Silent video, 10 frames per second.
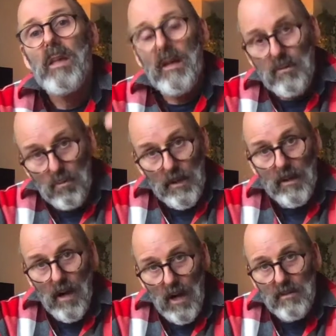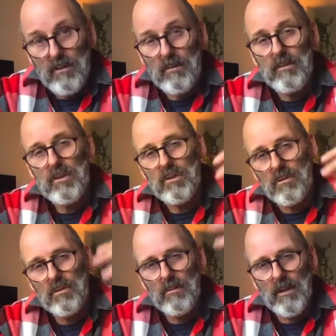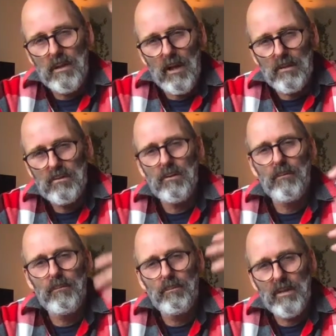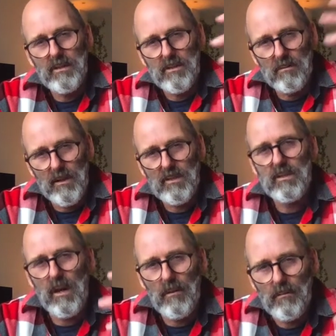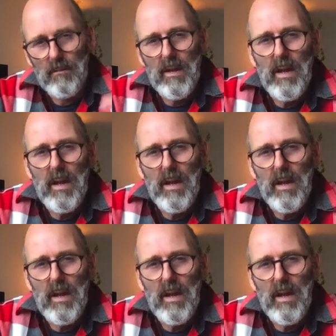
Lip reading: doing a hunting ritual, doing lots of prehistoric stuff,